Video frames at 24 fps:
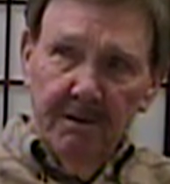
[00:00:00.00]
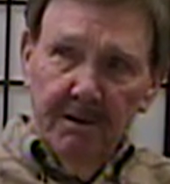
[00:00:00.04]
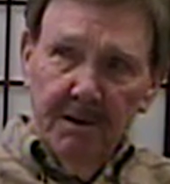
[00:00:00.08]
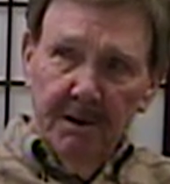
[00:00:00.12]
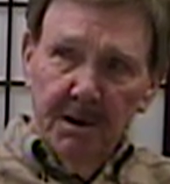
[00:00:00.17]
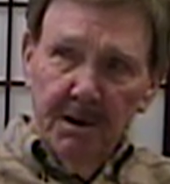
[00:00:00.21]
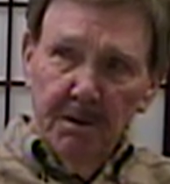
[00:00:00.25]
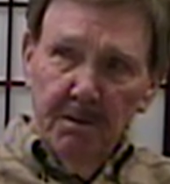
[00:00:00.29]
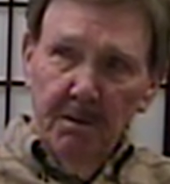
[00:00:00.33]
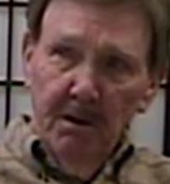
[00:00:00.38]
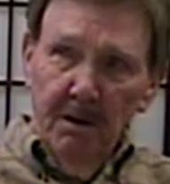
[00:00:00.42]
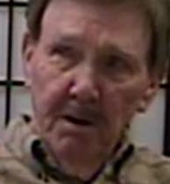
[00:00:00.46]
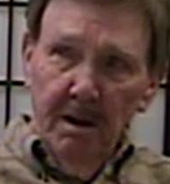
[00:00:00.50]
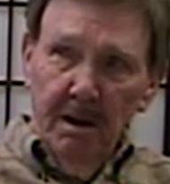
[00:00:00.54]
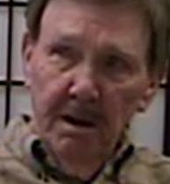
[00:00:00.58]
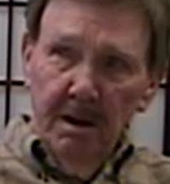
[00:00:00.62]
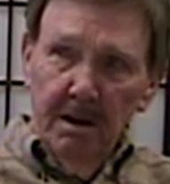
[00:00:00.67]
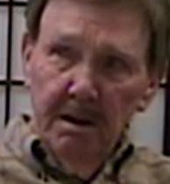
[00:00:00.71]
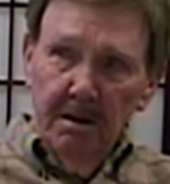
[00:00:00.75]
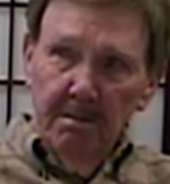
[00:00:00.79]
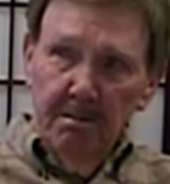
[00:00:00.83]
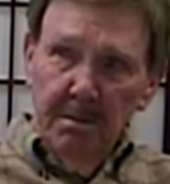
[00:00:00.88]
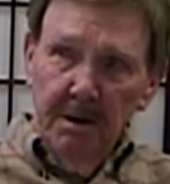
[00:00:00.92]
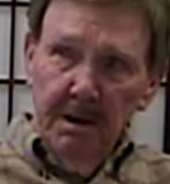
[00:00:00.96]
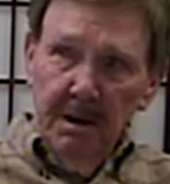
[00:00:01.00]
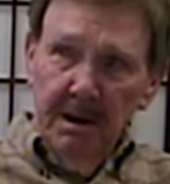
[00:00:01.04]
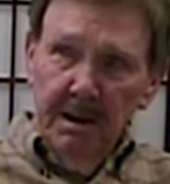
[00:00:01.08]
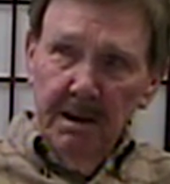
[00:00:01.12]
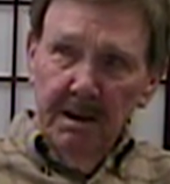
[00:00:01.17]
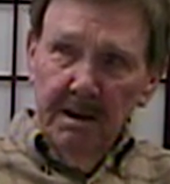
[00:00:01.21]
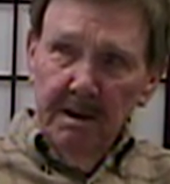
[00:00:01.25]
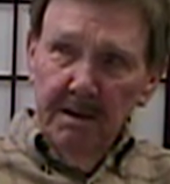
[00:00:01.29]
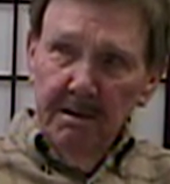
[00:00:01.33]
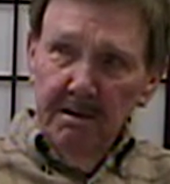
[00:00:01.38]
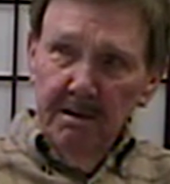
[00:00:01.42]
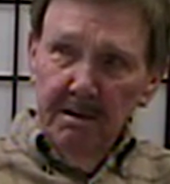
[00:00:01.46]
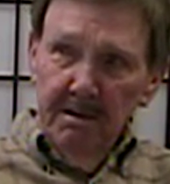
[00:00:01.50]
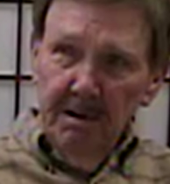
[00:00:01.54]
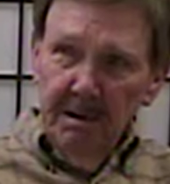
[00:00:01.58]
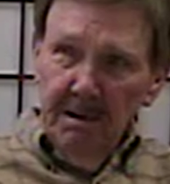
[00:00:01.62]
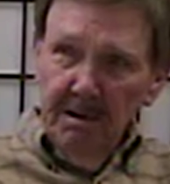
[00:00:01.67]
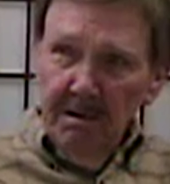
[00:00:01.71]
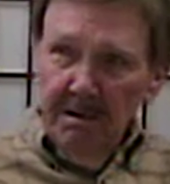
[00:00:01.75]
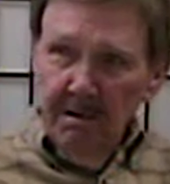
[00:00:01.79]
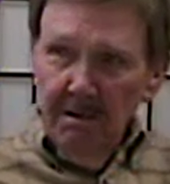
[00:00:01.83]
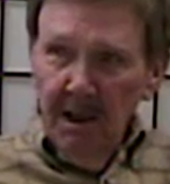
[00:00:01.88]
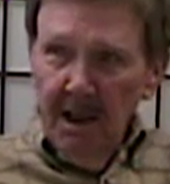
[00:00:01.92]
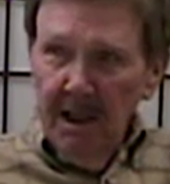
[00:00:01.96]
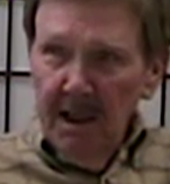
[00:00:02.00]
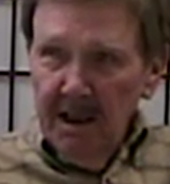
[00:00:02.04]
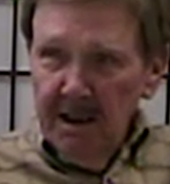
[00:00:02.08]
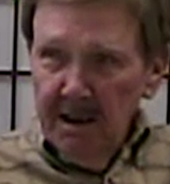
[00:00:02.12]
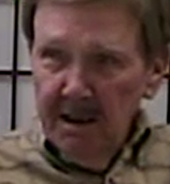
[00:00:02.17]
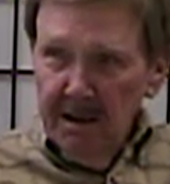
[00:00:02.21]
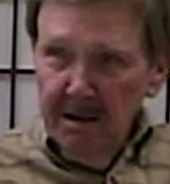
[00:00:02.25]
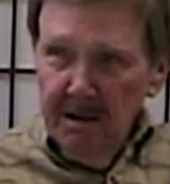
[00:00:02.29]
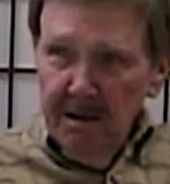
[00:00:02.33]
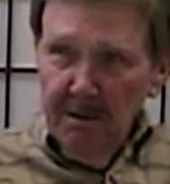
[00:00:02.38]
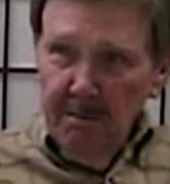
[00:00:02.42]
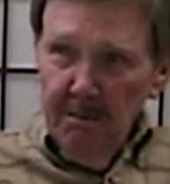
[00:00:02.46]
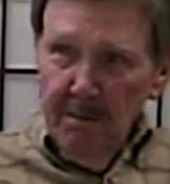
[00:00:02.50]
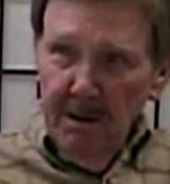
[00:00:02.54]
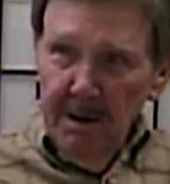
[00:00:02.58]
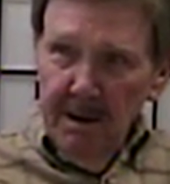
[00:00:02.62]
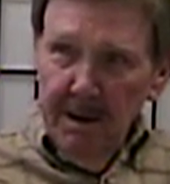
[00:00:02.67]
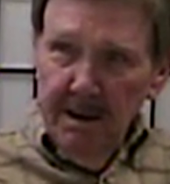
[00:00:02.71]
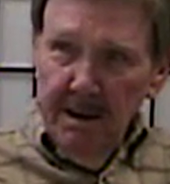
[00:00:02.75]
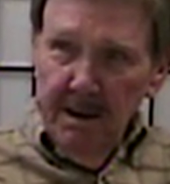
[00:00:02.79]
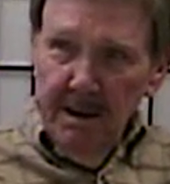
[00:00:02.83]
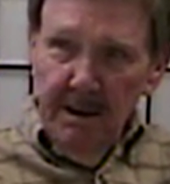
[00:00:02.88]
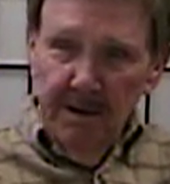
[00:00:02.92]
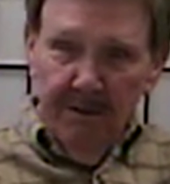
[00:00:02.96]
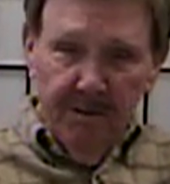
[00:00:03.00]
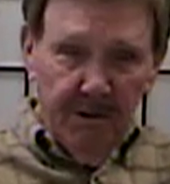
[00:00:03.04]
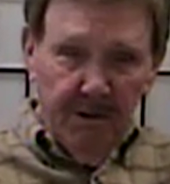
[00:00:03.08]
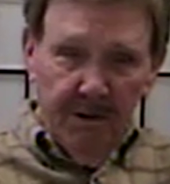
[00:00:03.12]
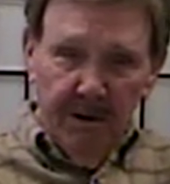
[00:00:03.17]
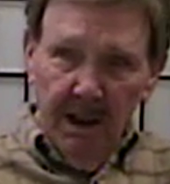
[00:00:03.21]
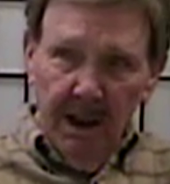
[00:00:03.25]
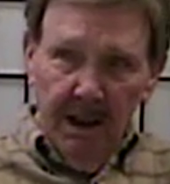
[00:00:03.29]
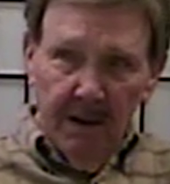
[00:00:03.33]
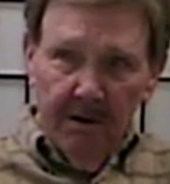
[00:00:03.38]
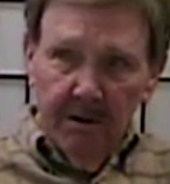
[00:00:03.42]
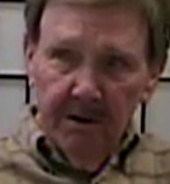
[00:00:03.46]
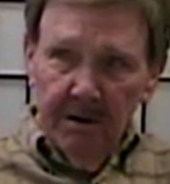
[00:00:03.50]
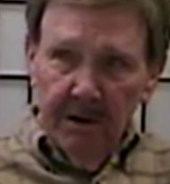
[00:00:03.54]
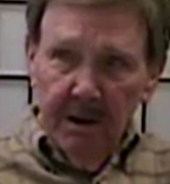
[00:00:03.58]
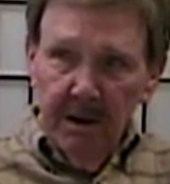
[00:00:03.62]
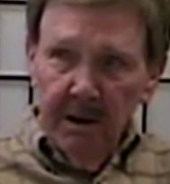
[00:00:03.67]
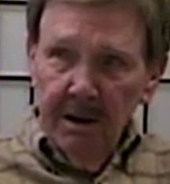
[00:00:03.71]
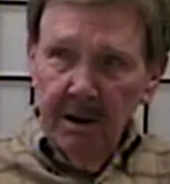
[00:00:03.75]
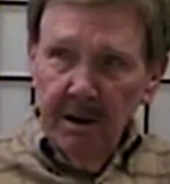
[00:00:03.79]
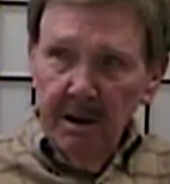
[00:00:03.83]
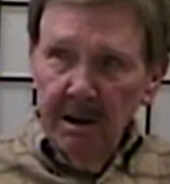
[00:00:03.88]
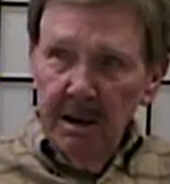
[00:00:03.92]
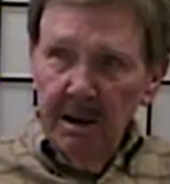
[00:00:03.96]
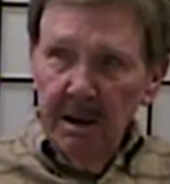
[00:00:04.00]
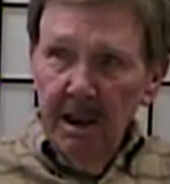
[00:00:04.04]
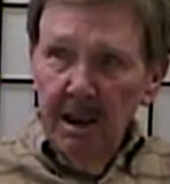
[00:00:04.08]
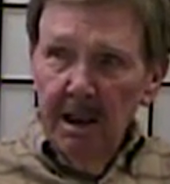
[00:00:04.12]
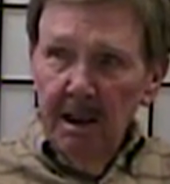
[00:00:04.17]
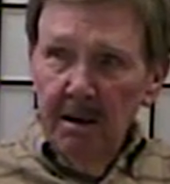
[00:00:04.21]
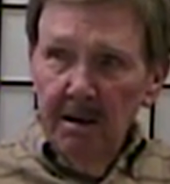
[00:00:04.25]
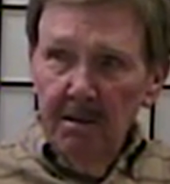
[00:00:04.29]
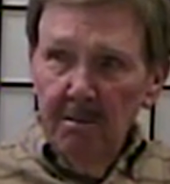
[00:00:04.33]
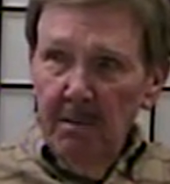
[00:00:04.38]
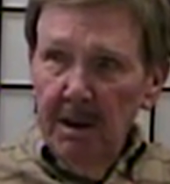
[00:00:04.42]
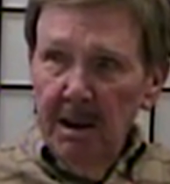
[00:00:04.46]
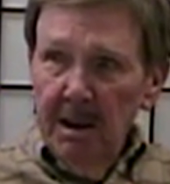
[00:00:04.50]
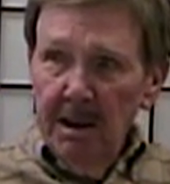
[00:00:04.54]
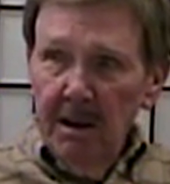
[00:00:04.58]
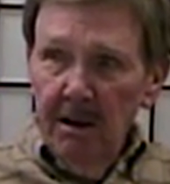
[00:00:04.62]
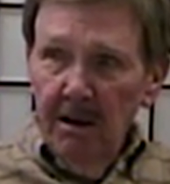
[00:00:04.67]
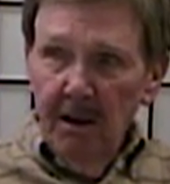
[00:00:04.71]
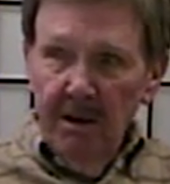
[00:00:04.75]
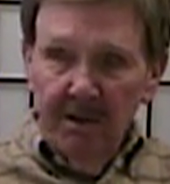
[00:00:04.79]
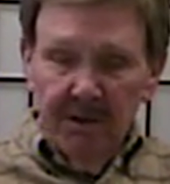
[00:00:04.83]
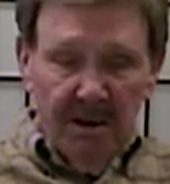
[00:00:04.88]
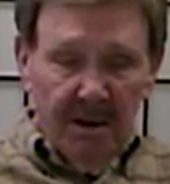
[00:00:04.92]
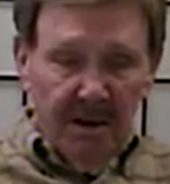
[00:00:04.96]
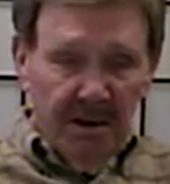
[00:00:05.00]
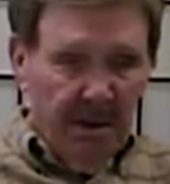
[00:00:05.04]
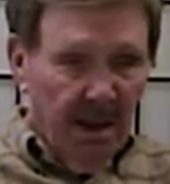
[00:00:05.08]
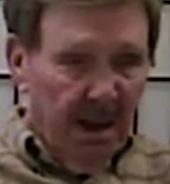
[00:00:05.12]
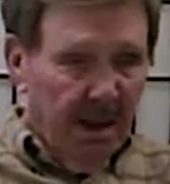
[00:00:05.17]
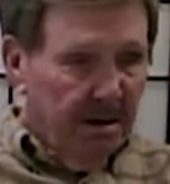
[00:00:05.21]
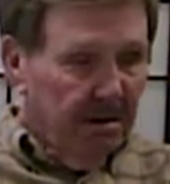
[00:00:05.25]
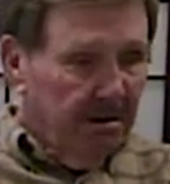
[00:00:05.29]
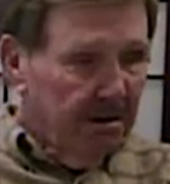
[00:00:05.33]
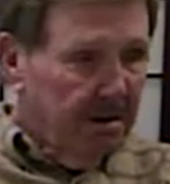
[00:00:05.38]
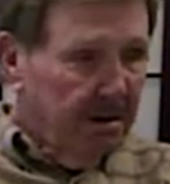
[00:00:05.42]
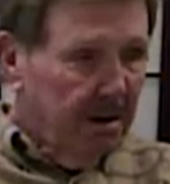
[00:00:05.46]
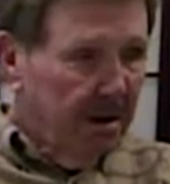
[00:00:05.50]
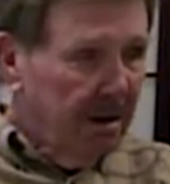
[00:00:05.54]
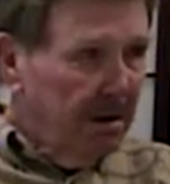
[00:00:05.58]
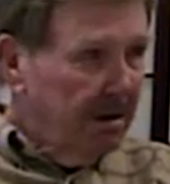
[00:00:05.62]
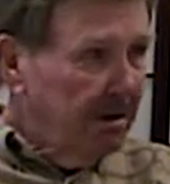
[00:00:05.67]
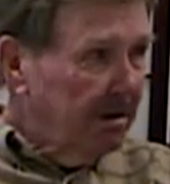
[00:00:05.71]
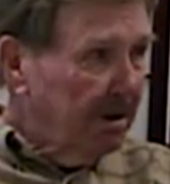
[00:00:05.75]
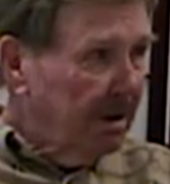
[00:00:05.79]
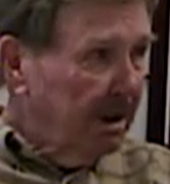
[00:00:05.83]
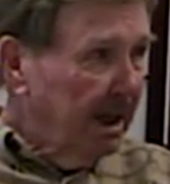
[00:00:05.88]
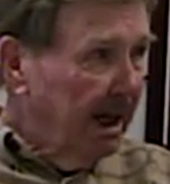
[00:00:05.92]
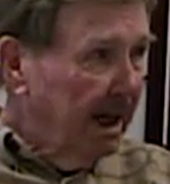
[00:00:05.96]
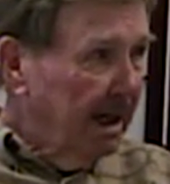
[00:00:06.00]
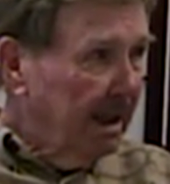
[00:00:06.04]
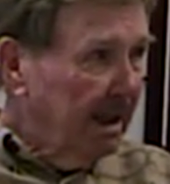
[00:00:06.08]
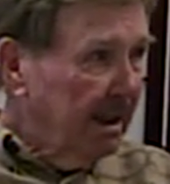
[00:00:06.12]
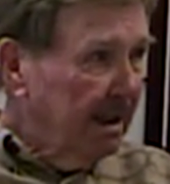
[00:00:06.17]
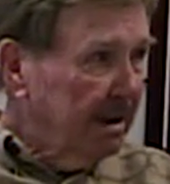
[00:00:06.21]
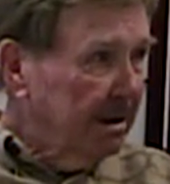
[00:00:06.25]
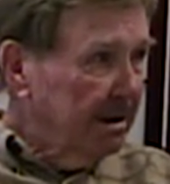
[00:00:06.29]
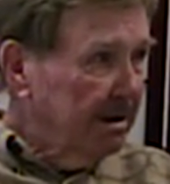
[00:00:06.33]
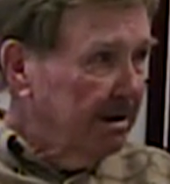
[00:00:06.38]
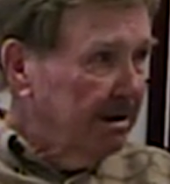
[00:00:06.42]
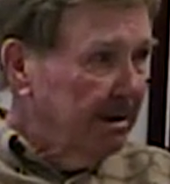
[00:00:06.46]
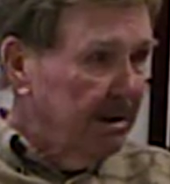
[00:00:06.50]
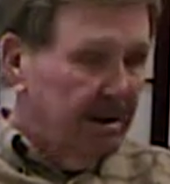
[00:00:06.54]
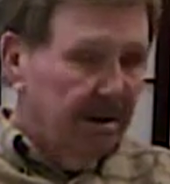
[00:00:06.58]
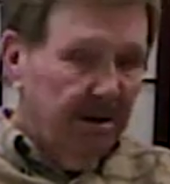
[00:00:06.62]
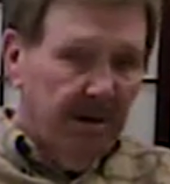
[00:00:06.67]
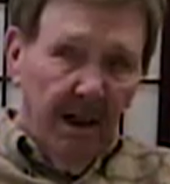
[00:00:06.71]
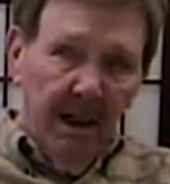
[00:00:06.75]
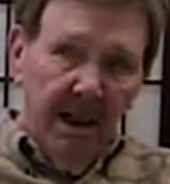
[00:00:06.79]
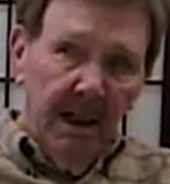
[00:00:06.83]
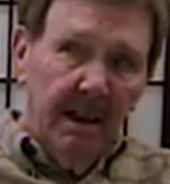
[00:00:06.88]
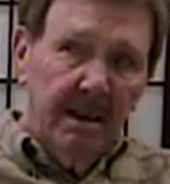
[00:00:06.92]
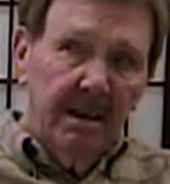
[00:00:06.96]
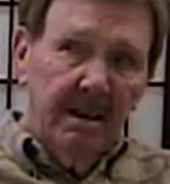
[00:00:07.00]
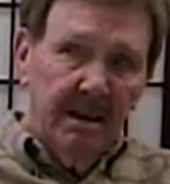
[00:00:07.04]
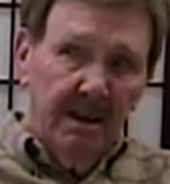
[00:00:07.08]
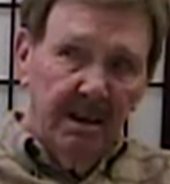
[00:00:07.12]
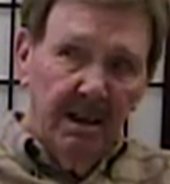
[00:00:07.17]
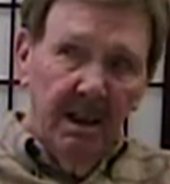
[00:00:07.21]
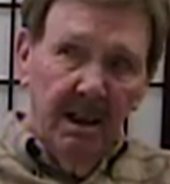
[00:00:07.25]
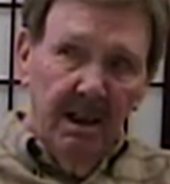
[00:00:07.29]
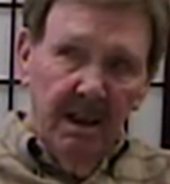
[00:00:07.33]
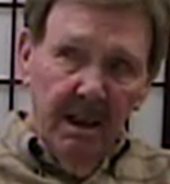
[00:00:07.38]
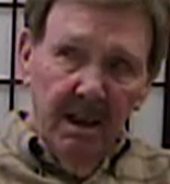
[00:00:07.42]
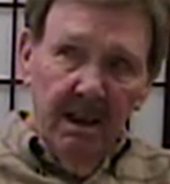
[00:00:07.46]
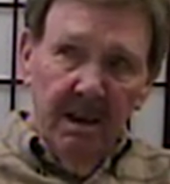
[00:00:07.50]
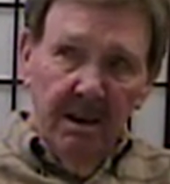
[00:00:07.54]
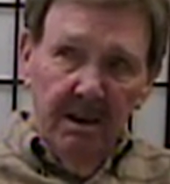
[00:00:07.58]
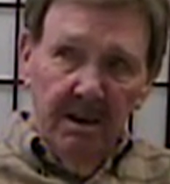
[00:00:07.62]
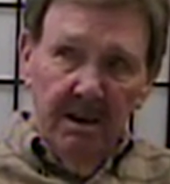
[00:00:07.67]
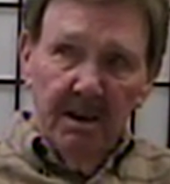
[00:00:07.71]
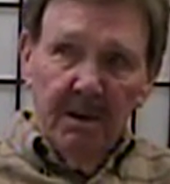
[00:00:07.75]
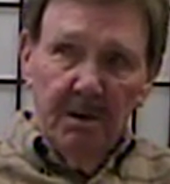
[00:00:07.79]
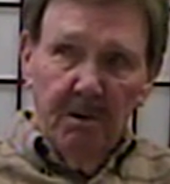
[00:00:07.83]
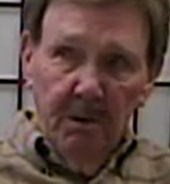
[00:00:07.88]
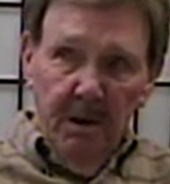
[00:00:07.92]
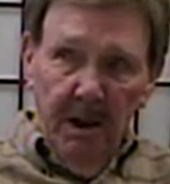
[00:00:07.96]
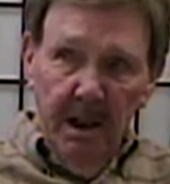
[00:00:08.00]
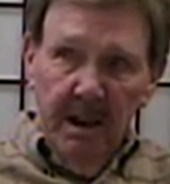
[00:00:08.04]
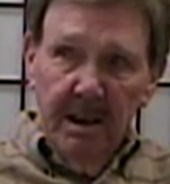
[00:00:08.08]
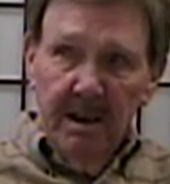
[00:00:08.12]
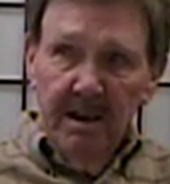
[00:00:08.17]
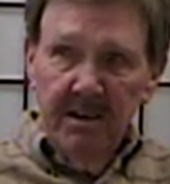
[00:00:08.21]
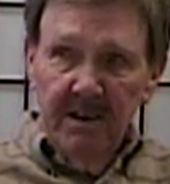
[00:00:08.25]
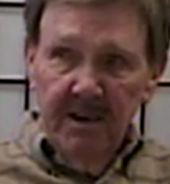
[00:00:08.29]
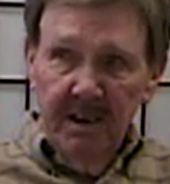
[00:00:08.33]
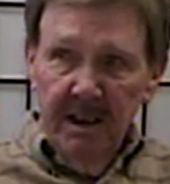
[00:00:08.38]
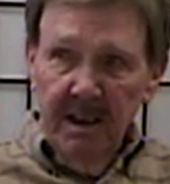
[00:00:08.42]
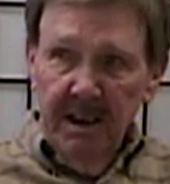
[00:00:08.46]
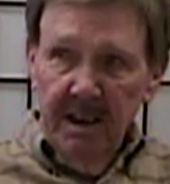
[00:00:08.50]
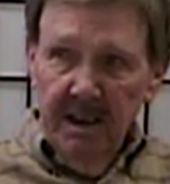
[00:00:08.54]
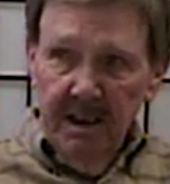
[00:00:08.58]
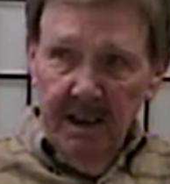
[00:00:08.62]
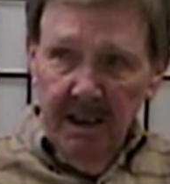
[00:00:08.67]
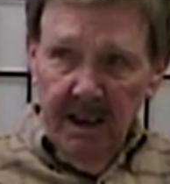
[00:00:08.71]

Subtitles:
small to be, and light to be in the infantry. I don't think you can, medical officer says, I don't think you can handle the training. I says, you just wait and see.